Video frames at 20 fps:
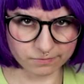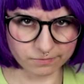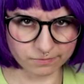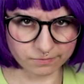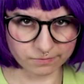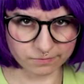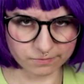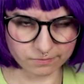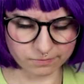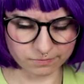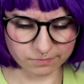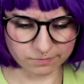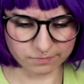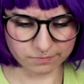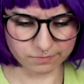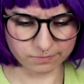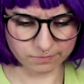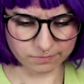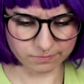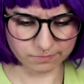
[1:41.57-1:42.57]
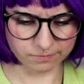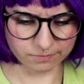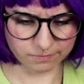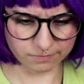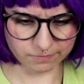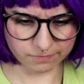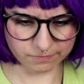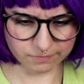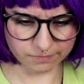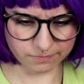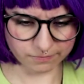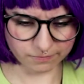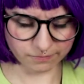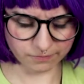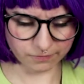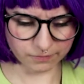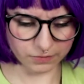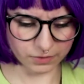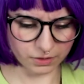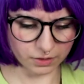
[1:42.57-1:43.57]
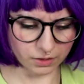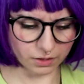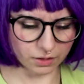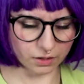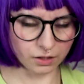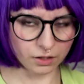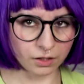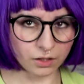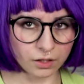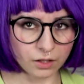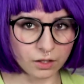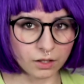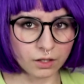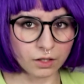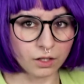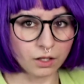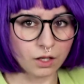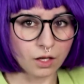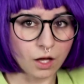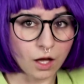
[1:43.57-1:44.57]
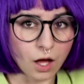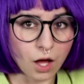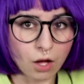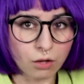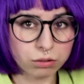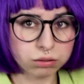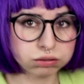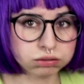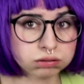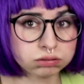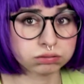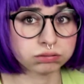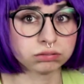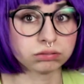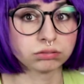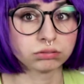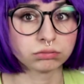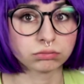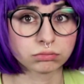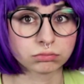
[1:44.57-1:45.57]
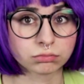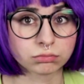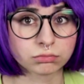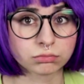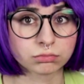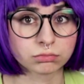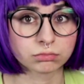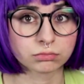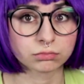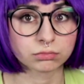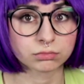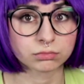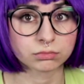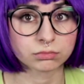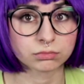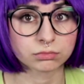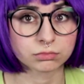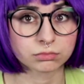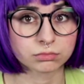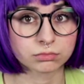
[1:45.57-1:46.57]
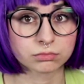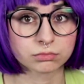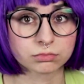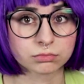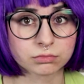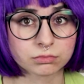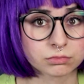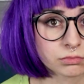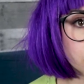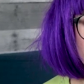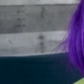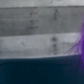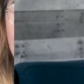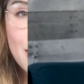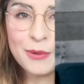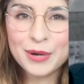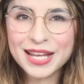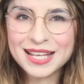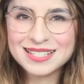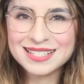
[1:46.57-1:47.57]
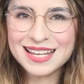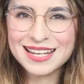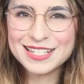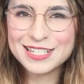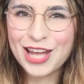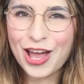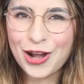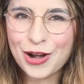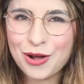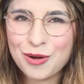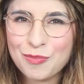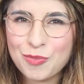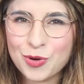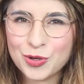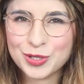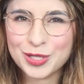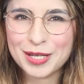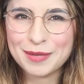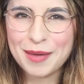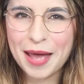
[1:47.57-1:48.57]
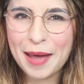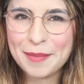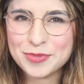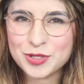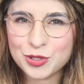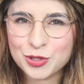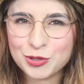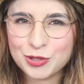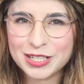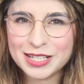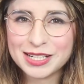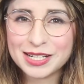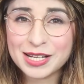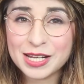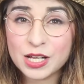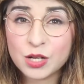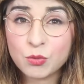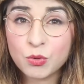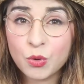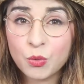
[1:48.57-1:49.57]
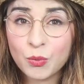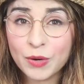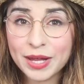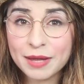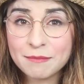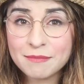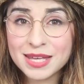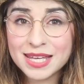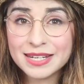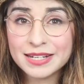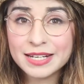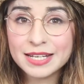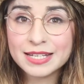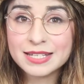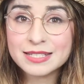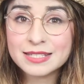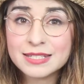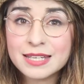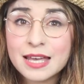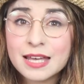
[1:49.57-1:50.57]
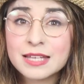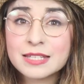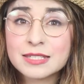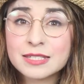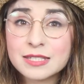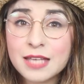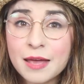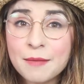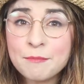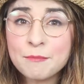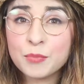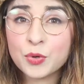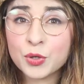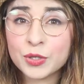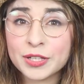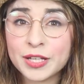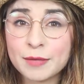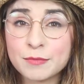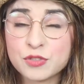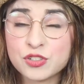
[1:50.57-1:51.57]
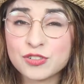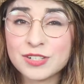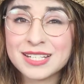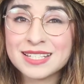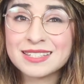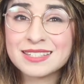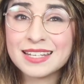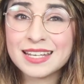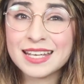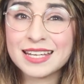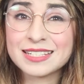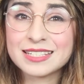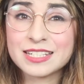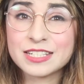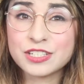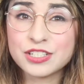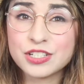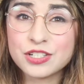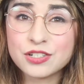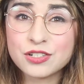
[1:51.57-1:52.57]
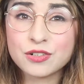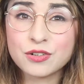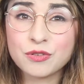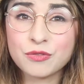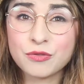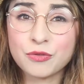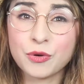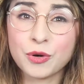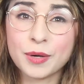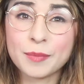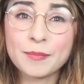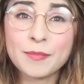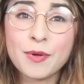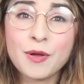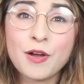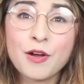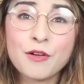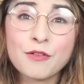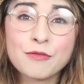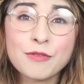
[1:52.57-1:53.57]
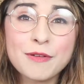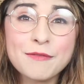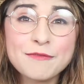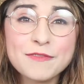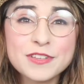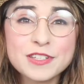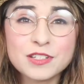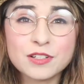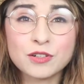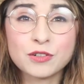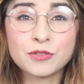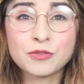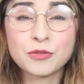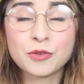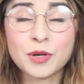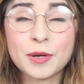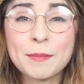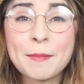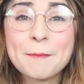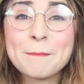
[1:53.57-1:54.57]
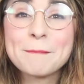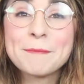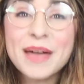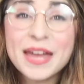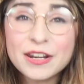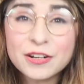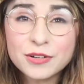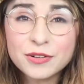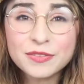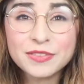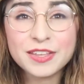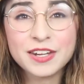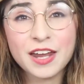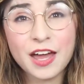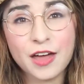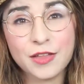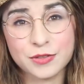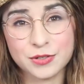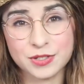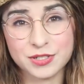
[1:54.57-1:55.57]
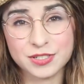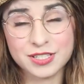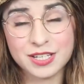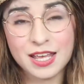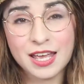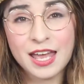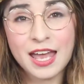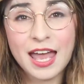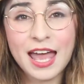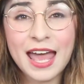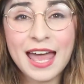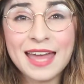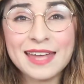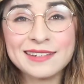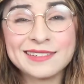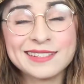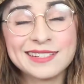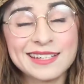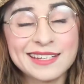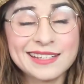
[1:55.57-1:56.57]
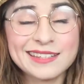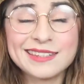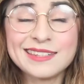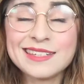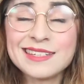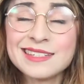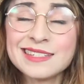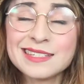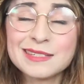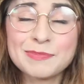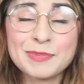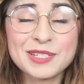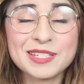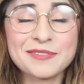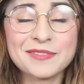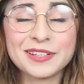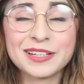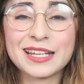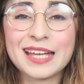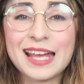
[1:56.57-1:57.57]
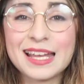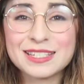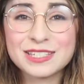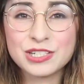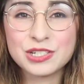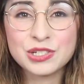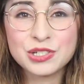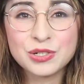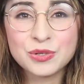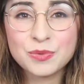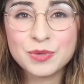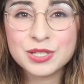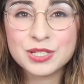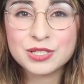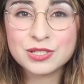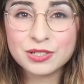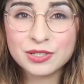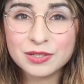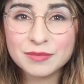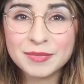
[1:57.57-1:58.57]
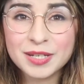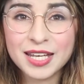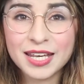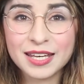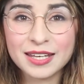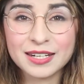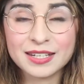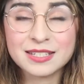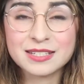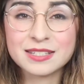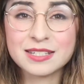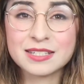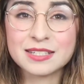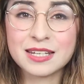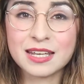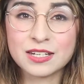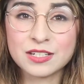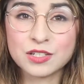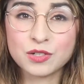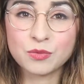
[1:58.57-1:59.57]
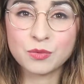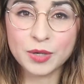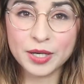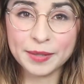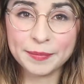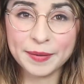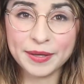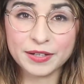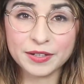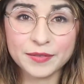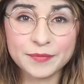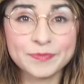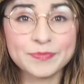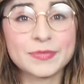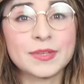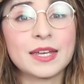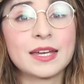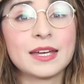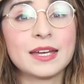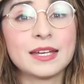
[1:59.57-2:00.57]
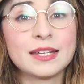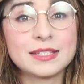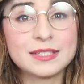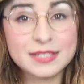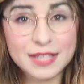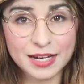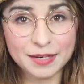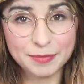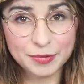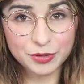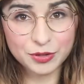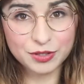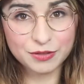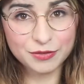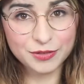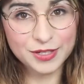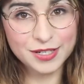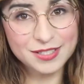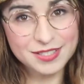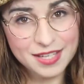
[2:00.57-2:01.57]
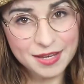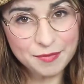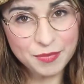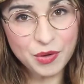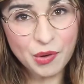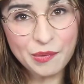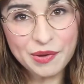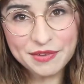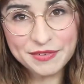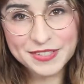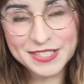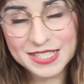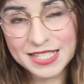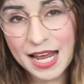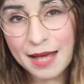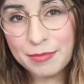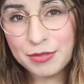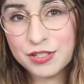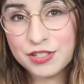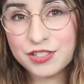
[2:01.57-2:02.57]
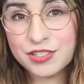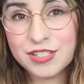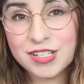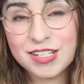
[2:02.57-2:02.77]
weeks until I got on a plane and needed something to do. But I do have far fewer board game apps on my phone. Now, when I say not all board game apps are created equal, what I mean is some board games translate into digital form from physical form better than others. And this specifically has to do with certain mechanics that tend to work better. Deck building, for example, we've established